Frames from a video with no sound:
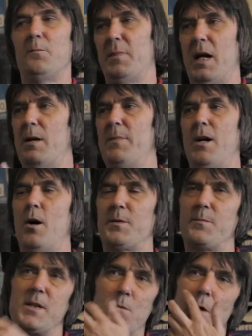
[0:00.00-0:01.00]
I can be an
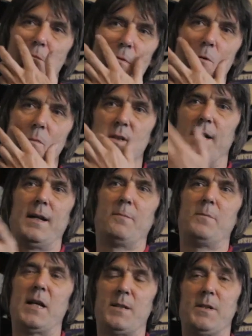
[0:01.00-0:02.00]
optimist one moment and a
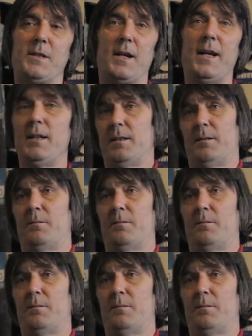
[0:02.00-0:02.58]
pessimist the next.